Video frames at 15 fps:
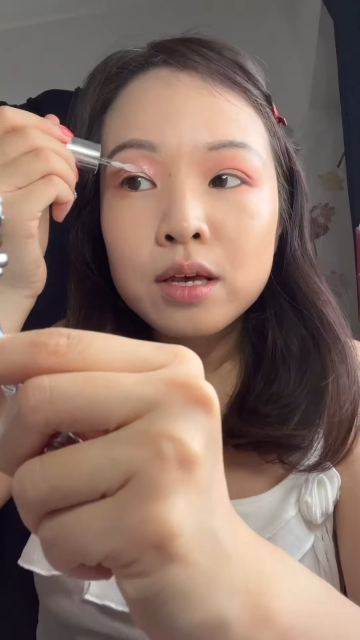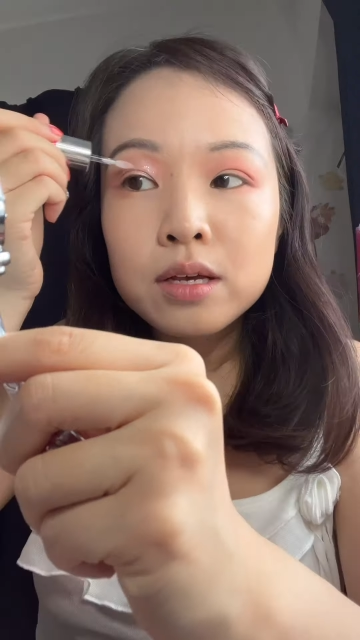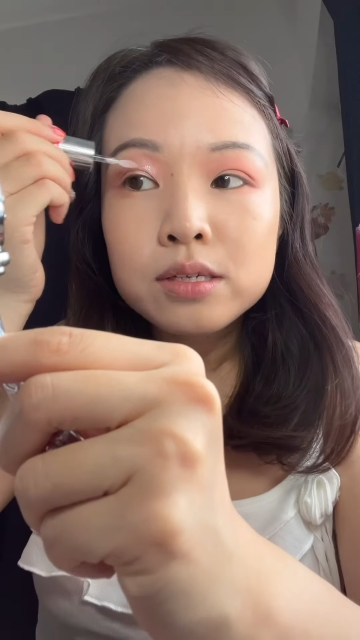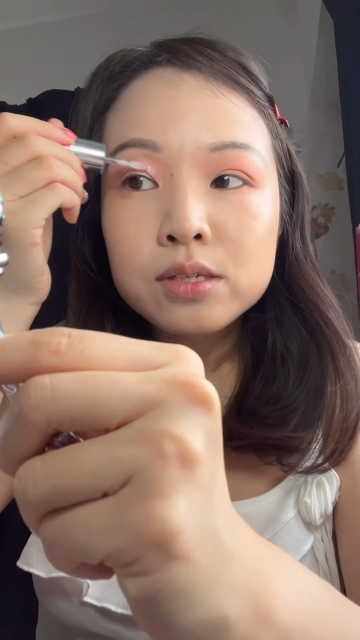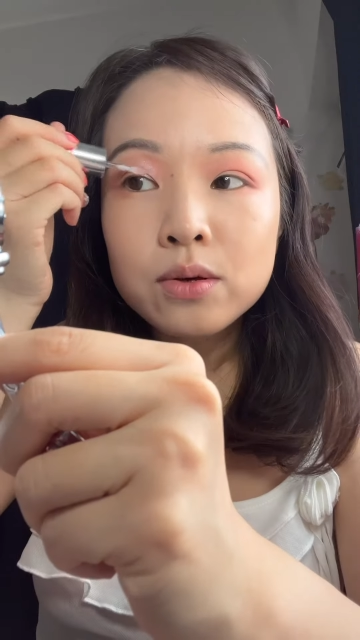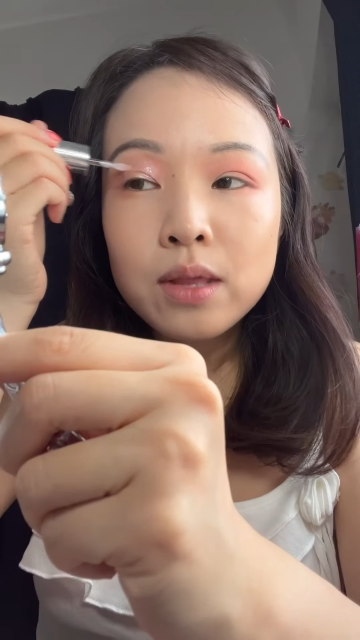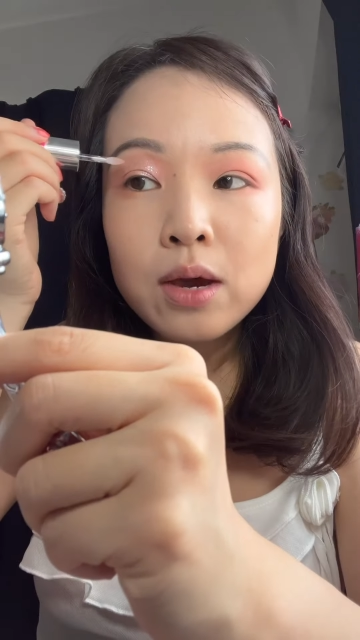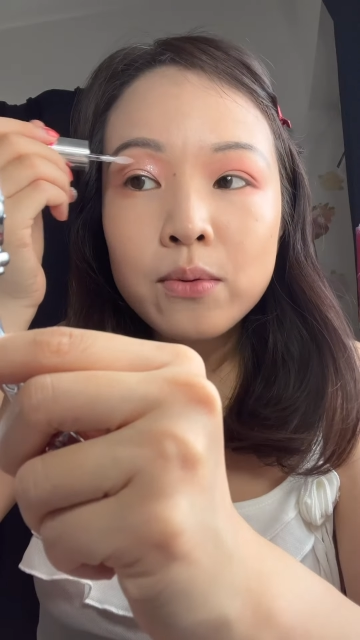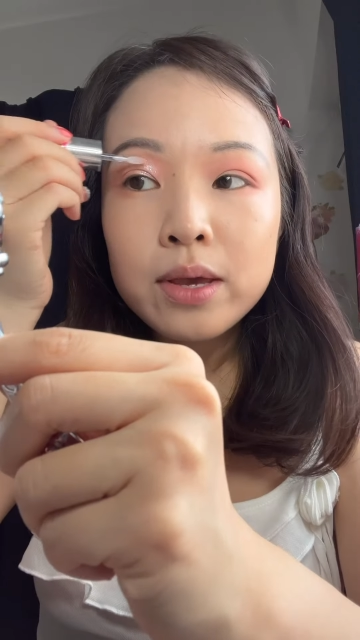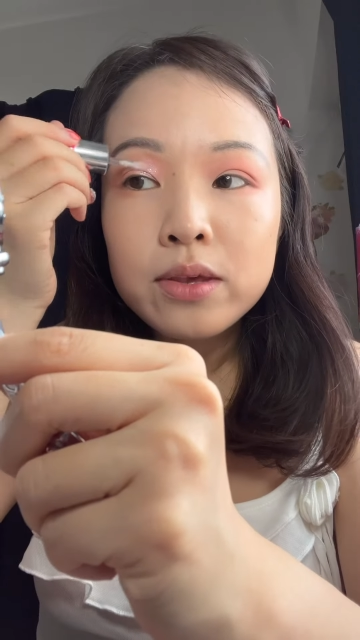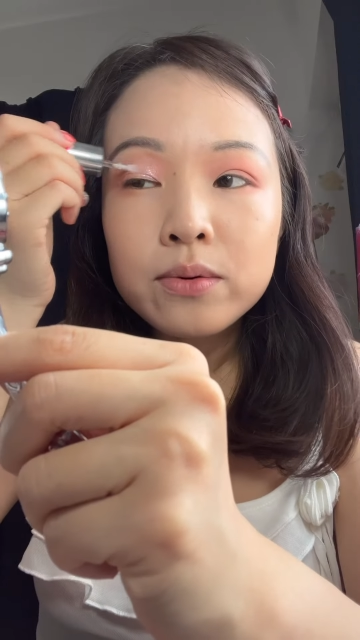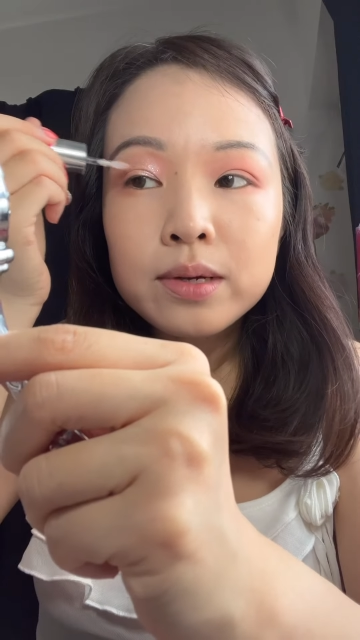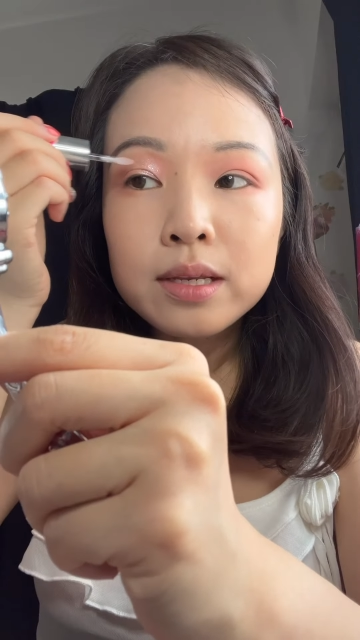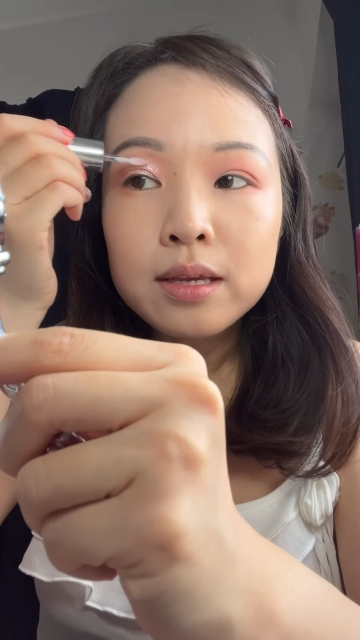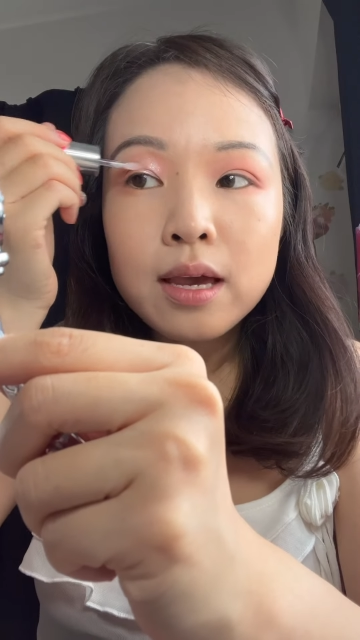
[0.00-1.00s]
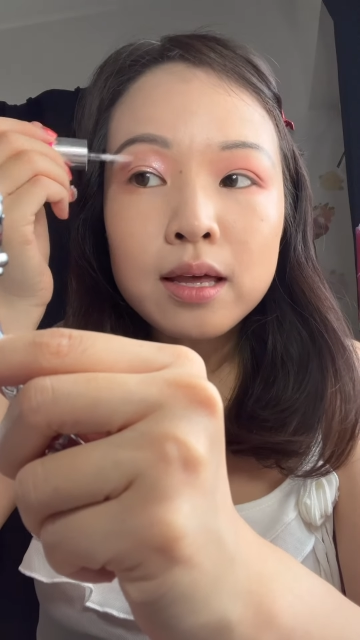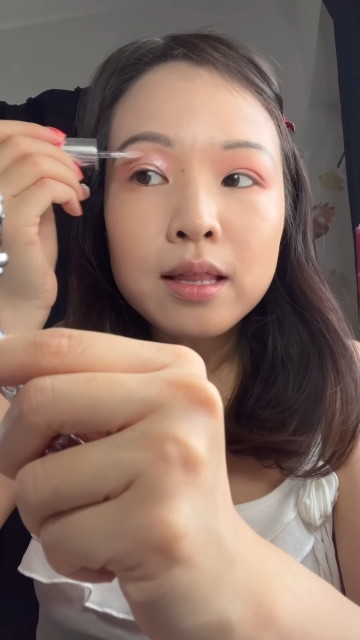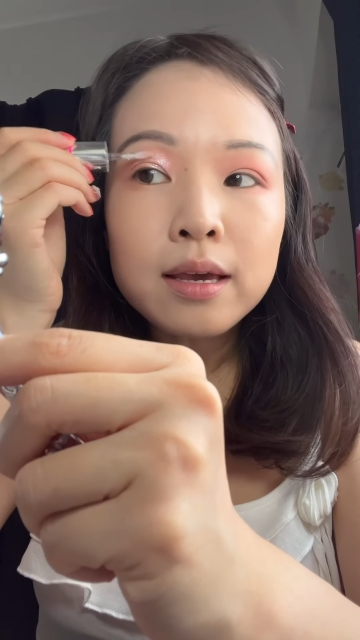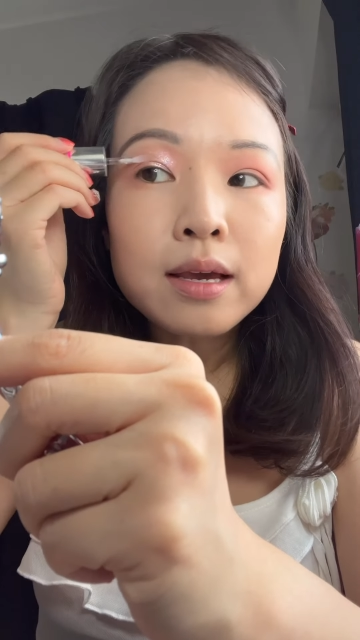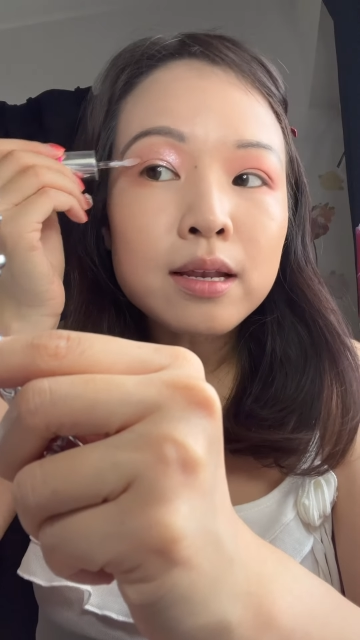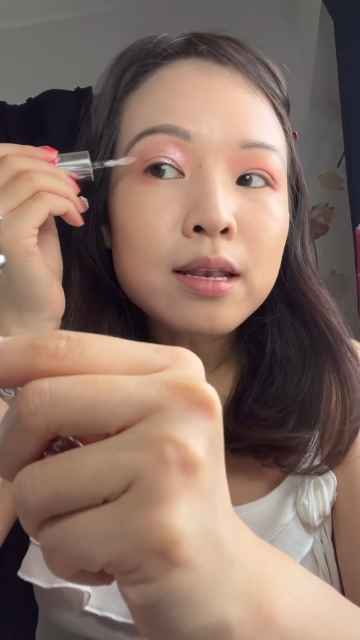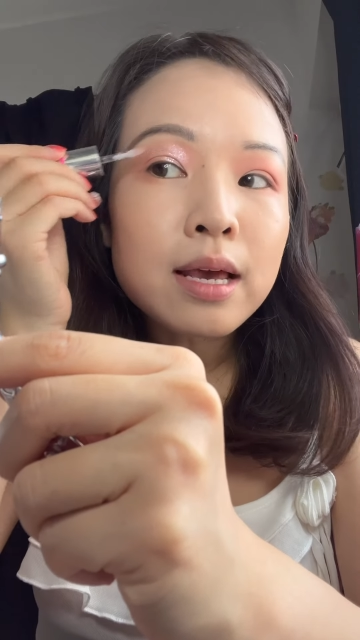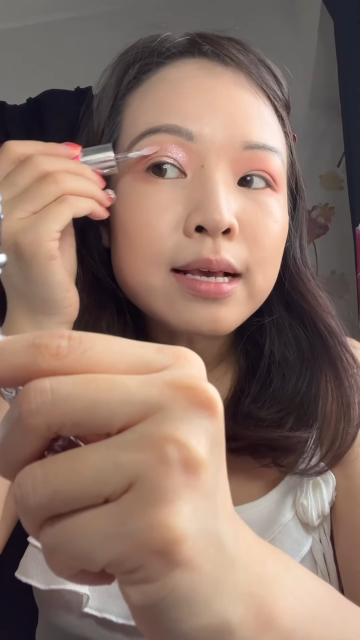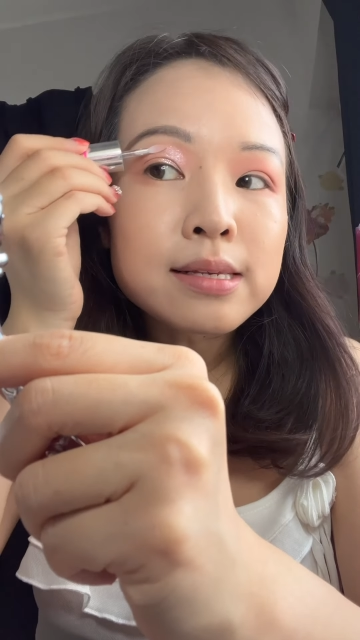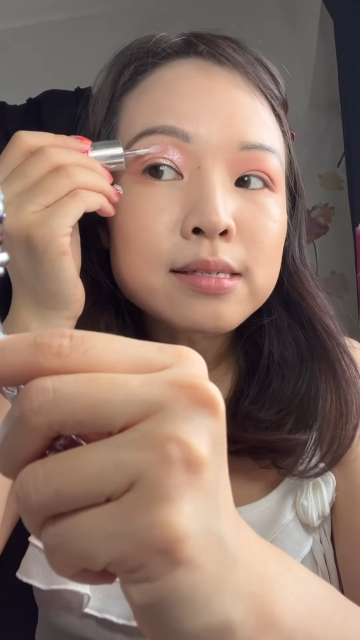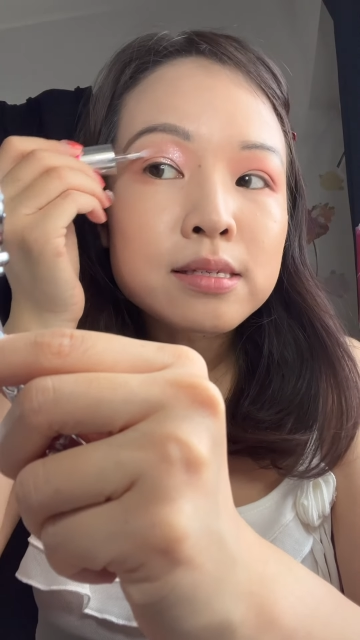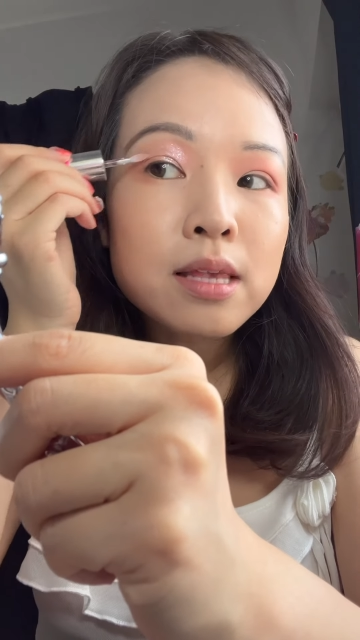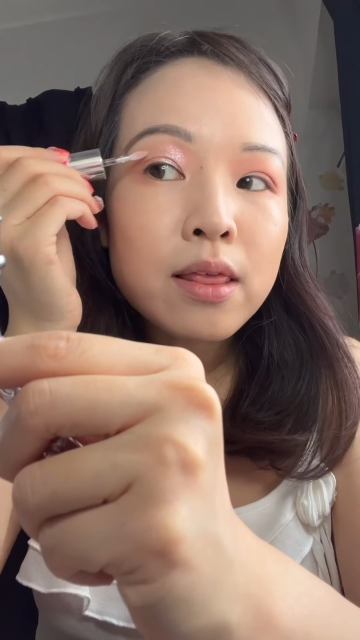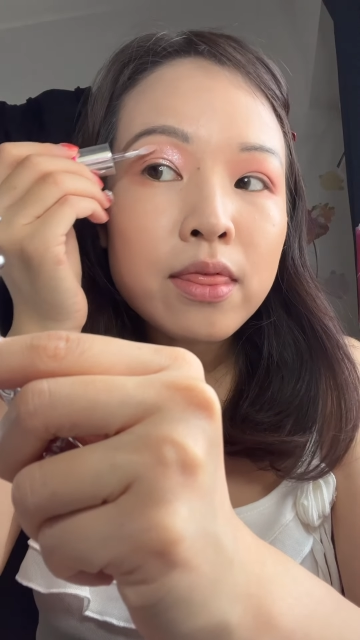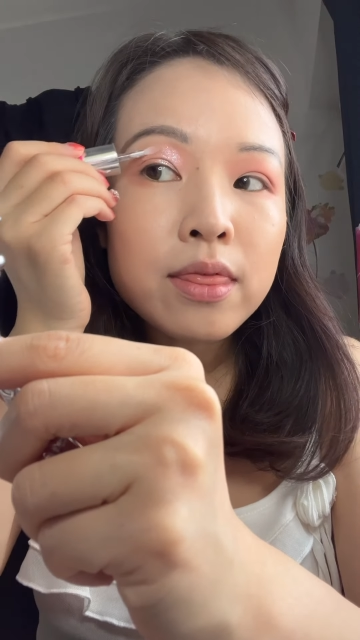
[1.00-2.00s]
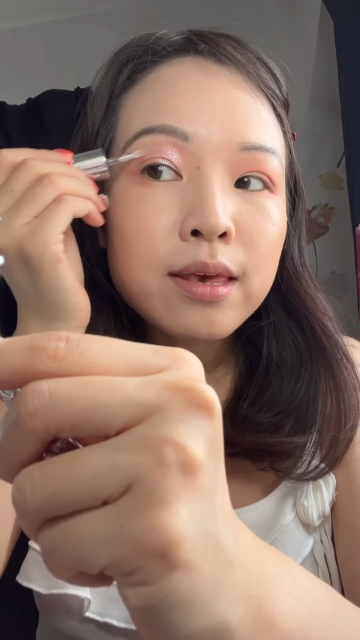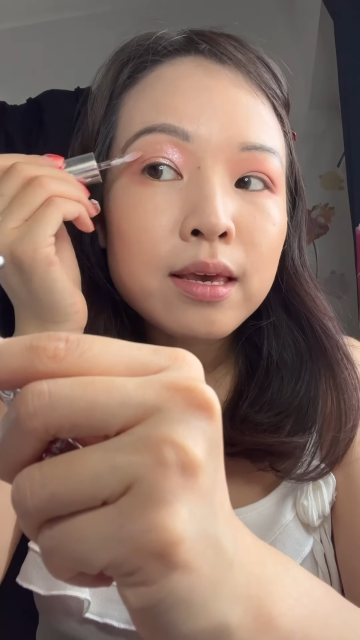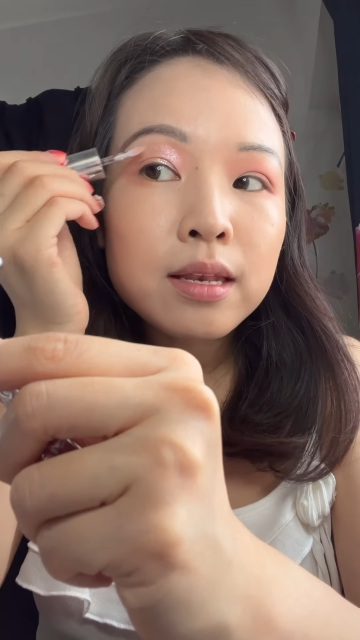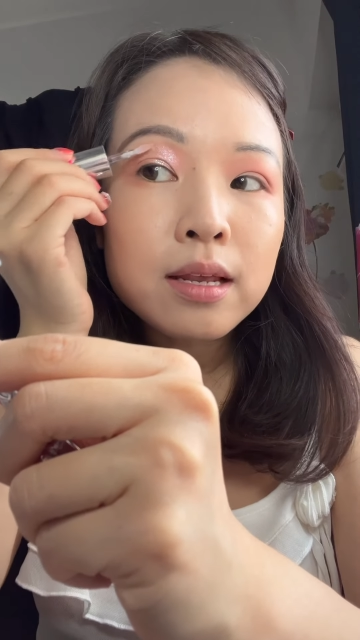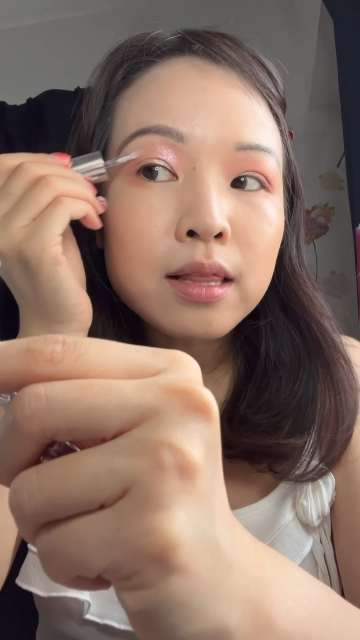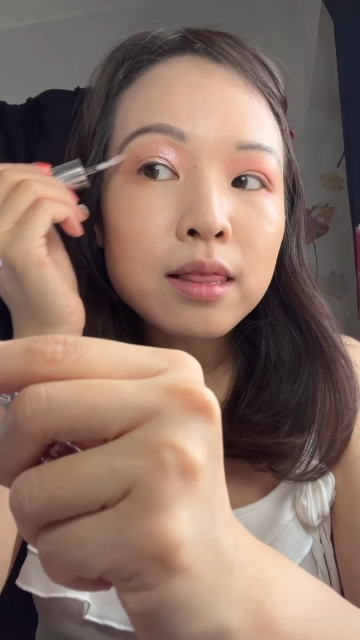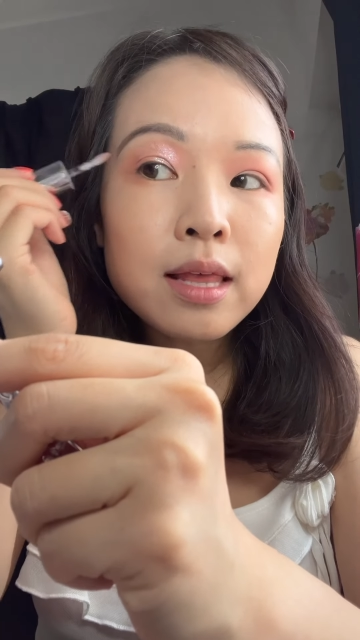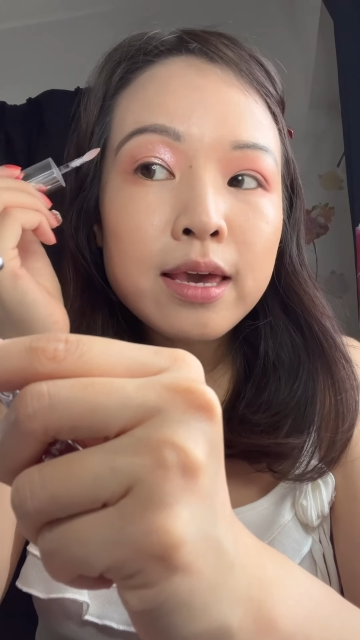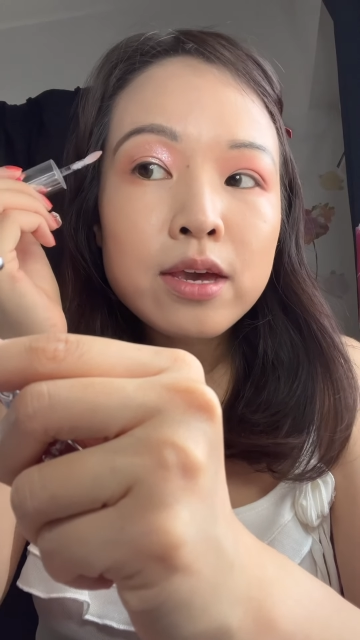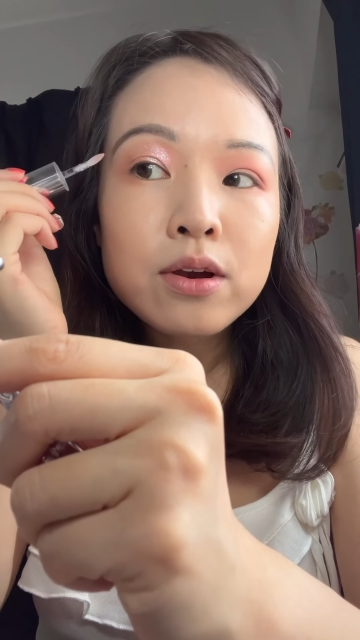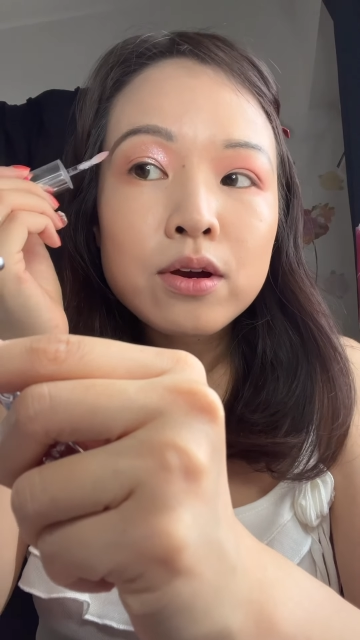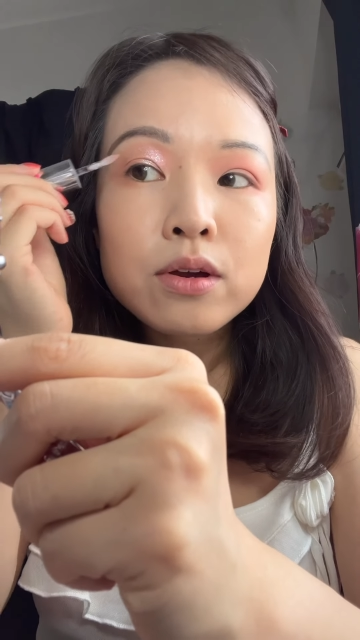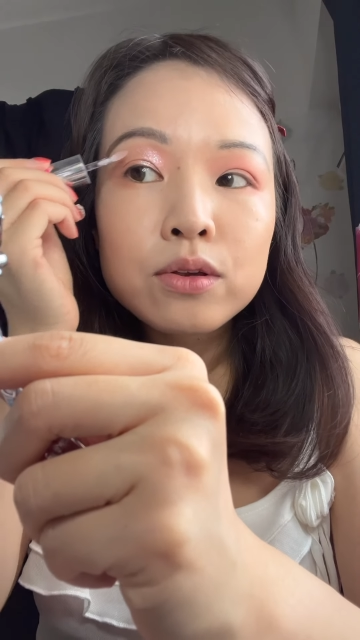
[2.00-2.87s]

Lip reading: So that way you can get like a nice thin layer,